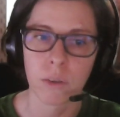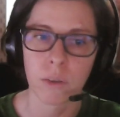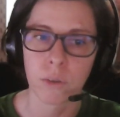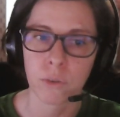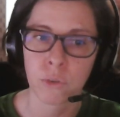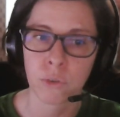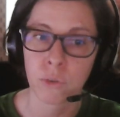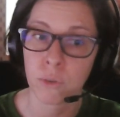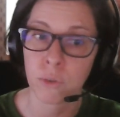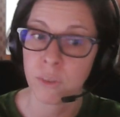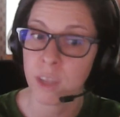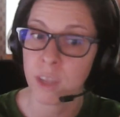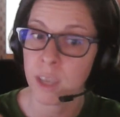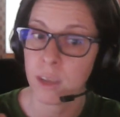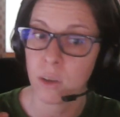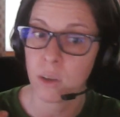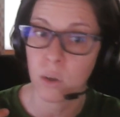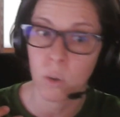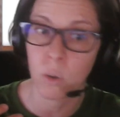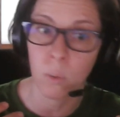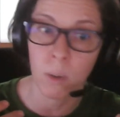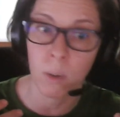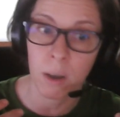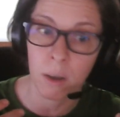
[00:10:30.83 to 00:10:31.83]
should they
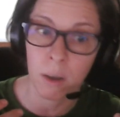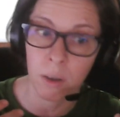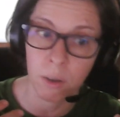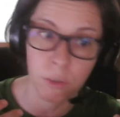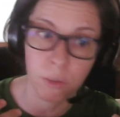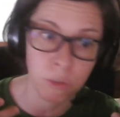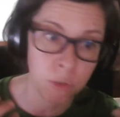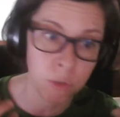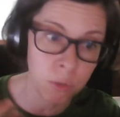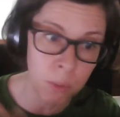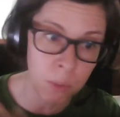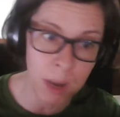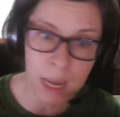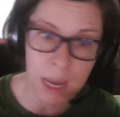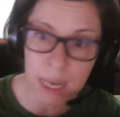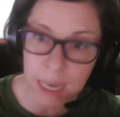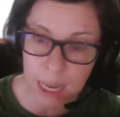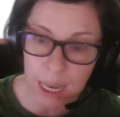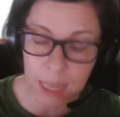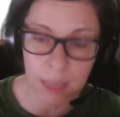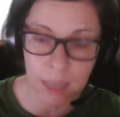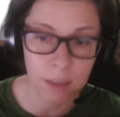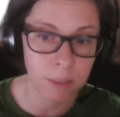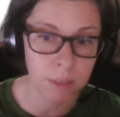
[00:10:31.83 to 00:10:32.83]
go on
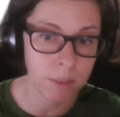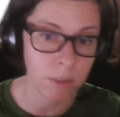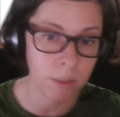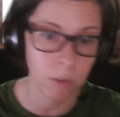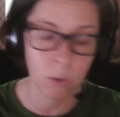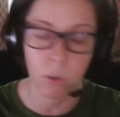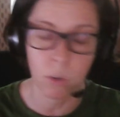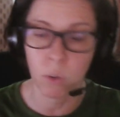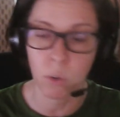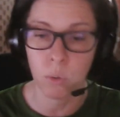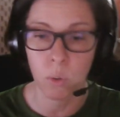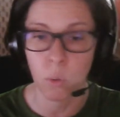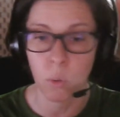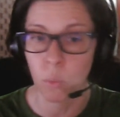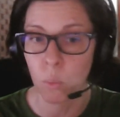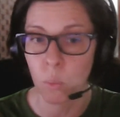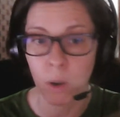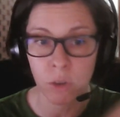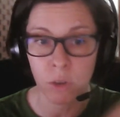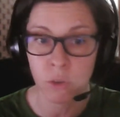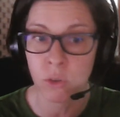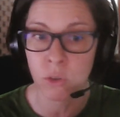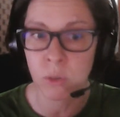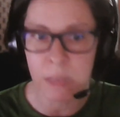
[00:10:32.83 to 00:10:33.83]
trainings, or
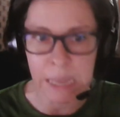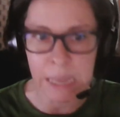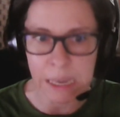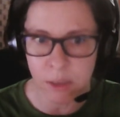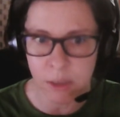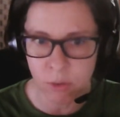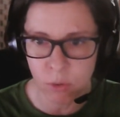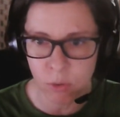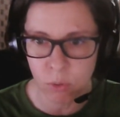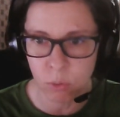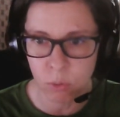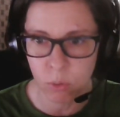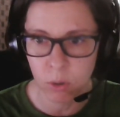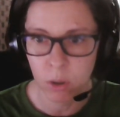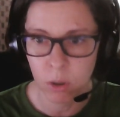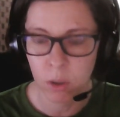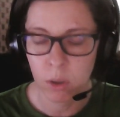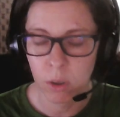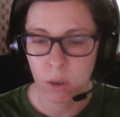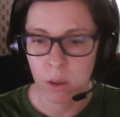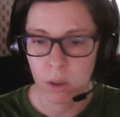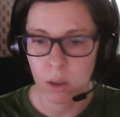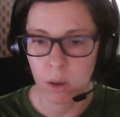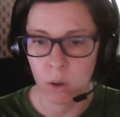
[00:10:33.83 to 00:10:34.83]
what should they do,
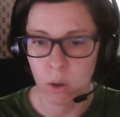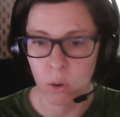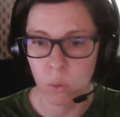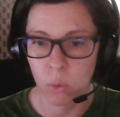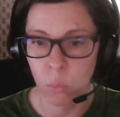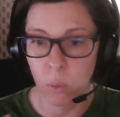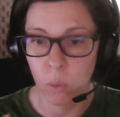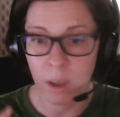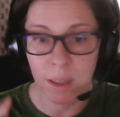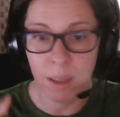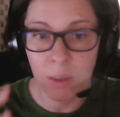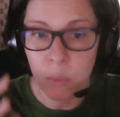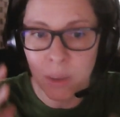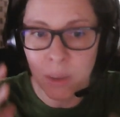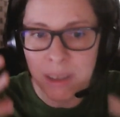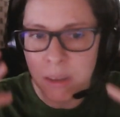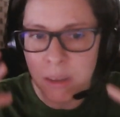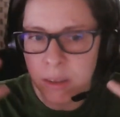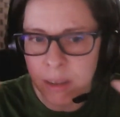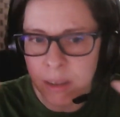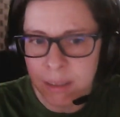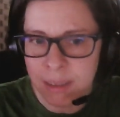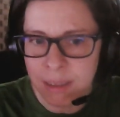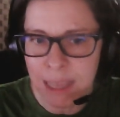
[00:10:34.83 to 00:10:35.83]
or what
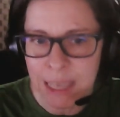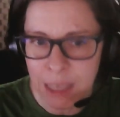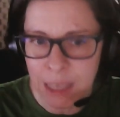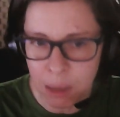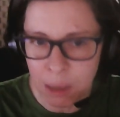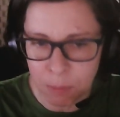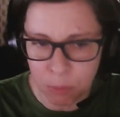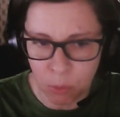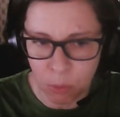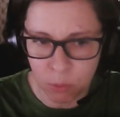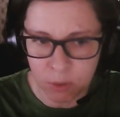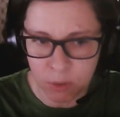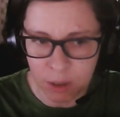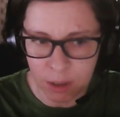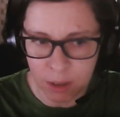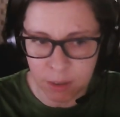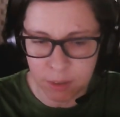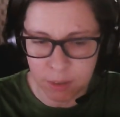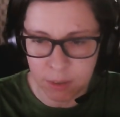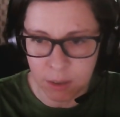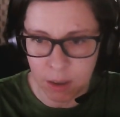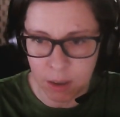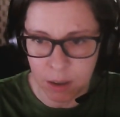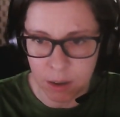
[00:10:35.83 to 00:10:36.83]
is the thinking
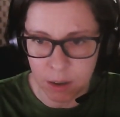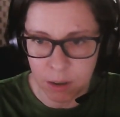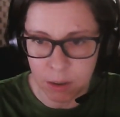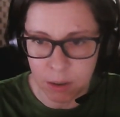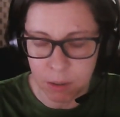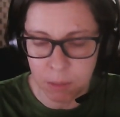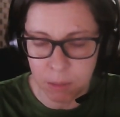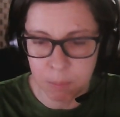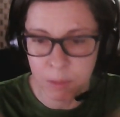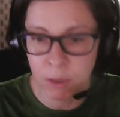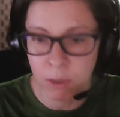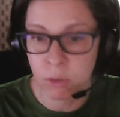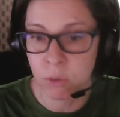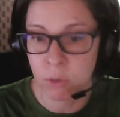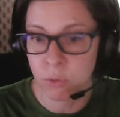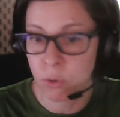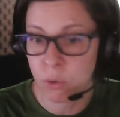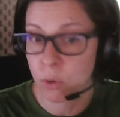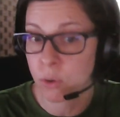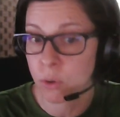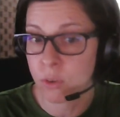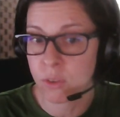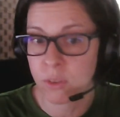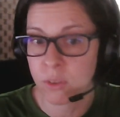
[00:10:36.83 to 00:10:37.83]
process? Because of
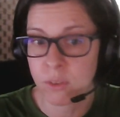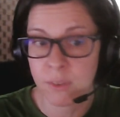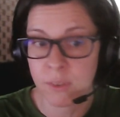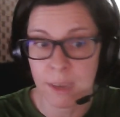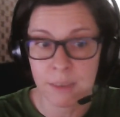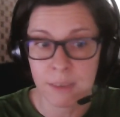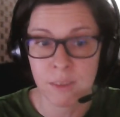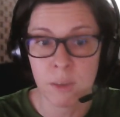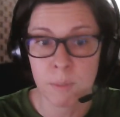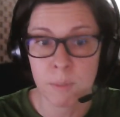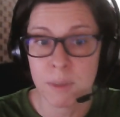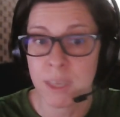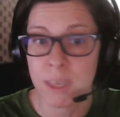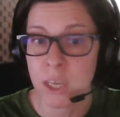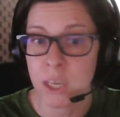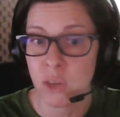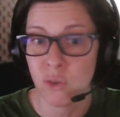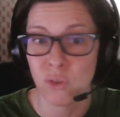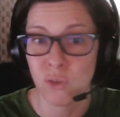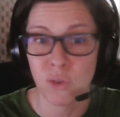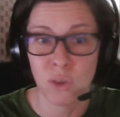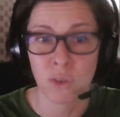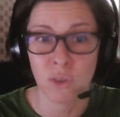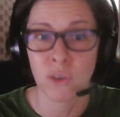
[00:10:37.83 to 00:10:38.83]
course, ChatGPT,
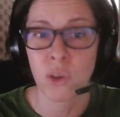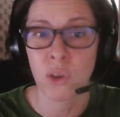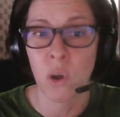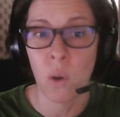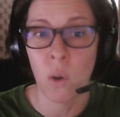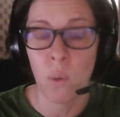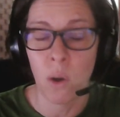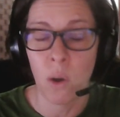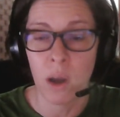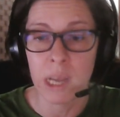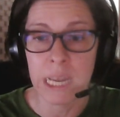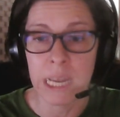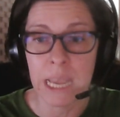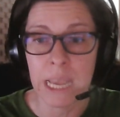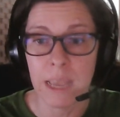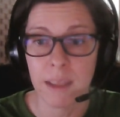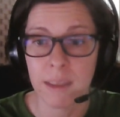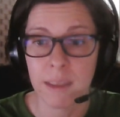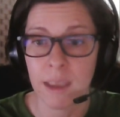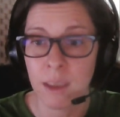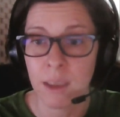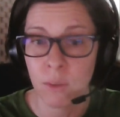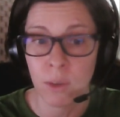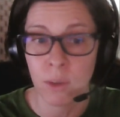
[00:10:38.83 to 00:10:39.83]
you just go on
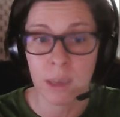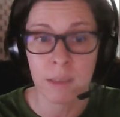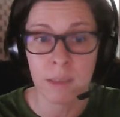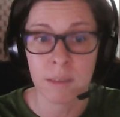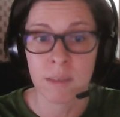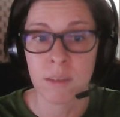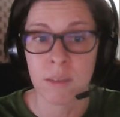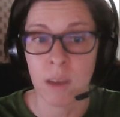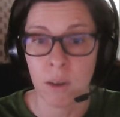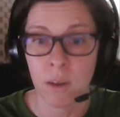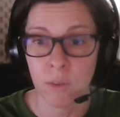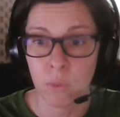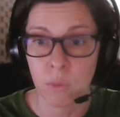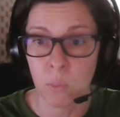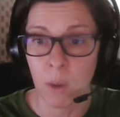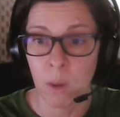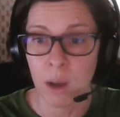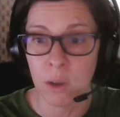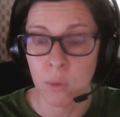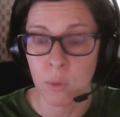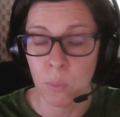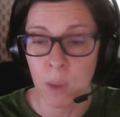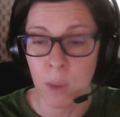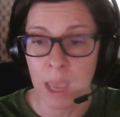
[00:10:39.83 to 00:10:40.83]
it and you can start
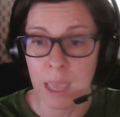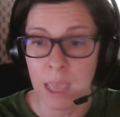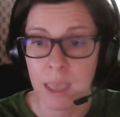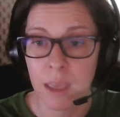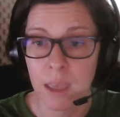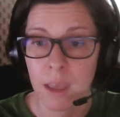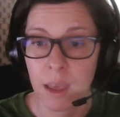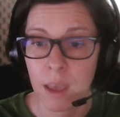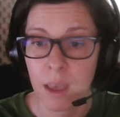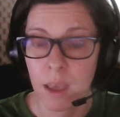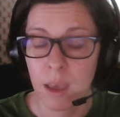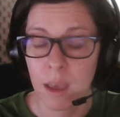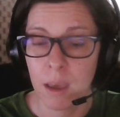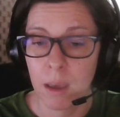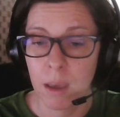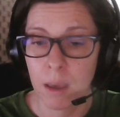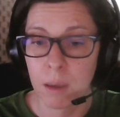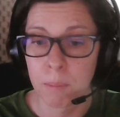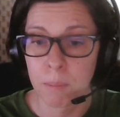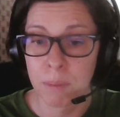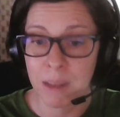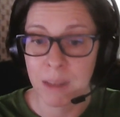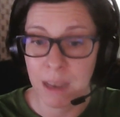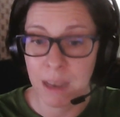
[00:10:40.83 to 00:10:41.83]
right away.
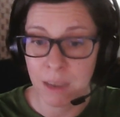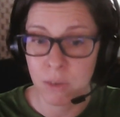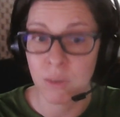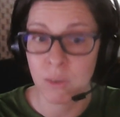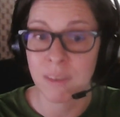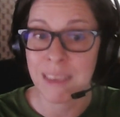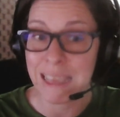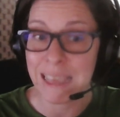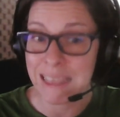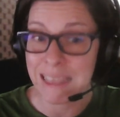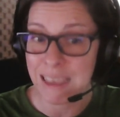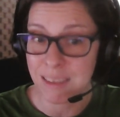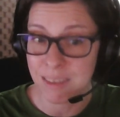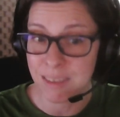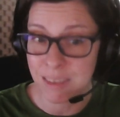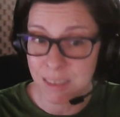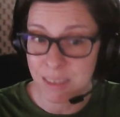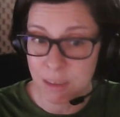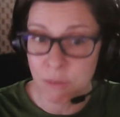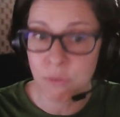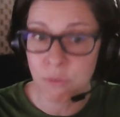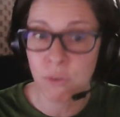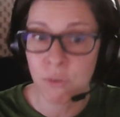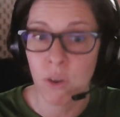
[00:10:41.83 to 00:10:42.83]
But like you say, there's a
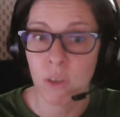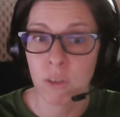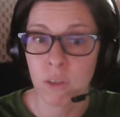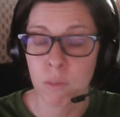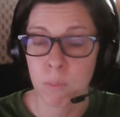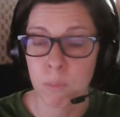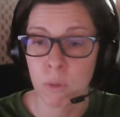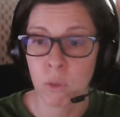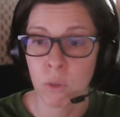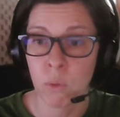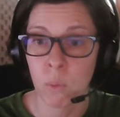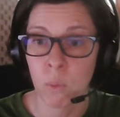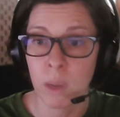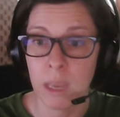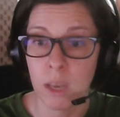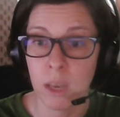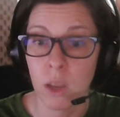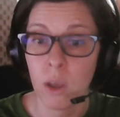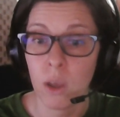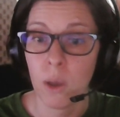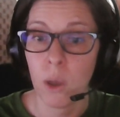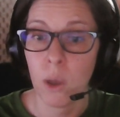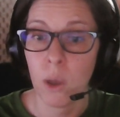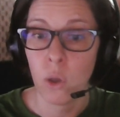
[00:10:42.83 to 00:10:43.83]
difference
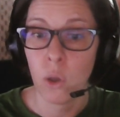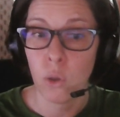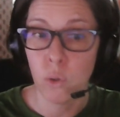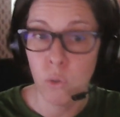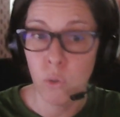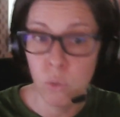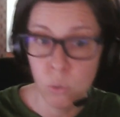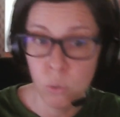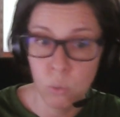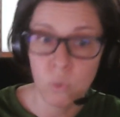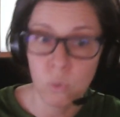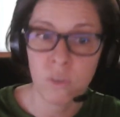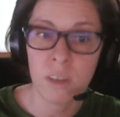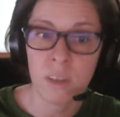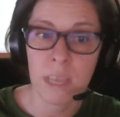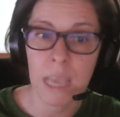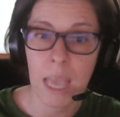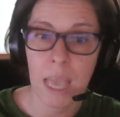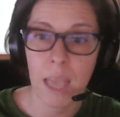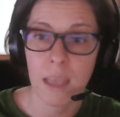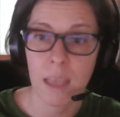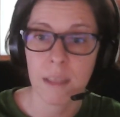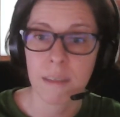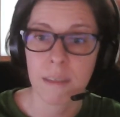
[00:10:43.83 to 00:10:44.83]
between using
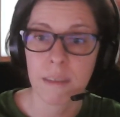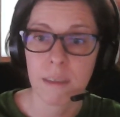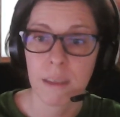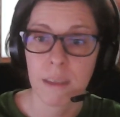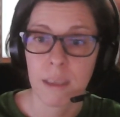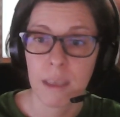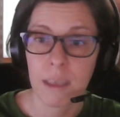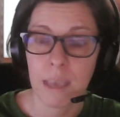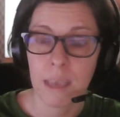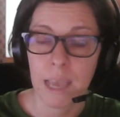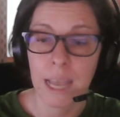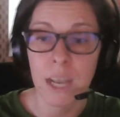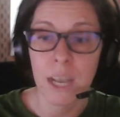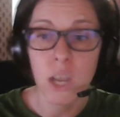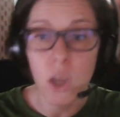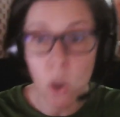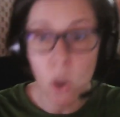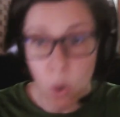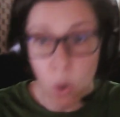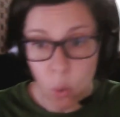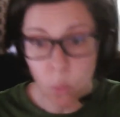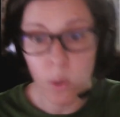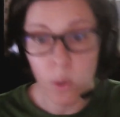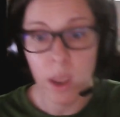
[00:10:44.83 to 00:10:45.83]
it and
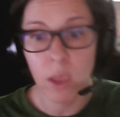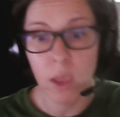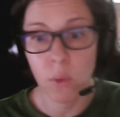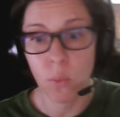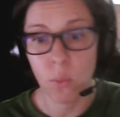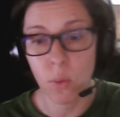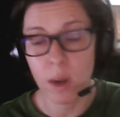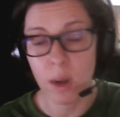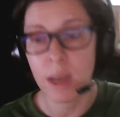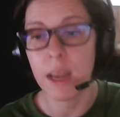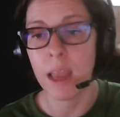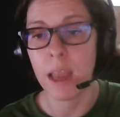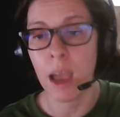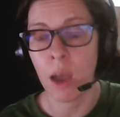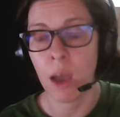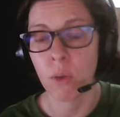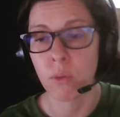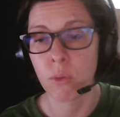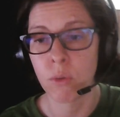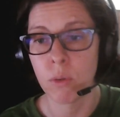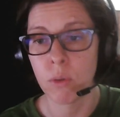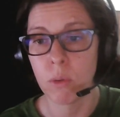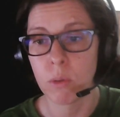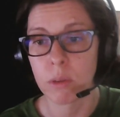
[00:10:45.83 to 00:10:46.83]
knowing really
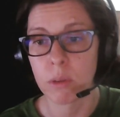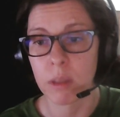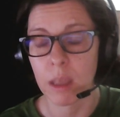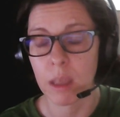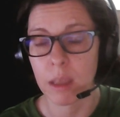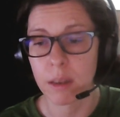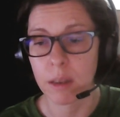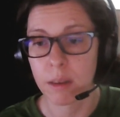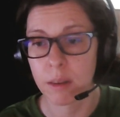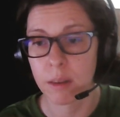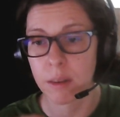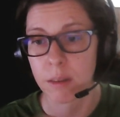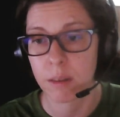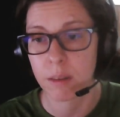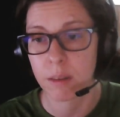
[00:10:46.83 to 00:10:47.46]
how to use it.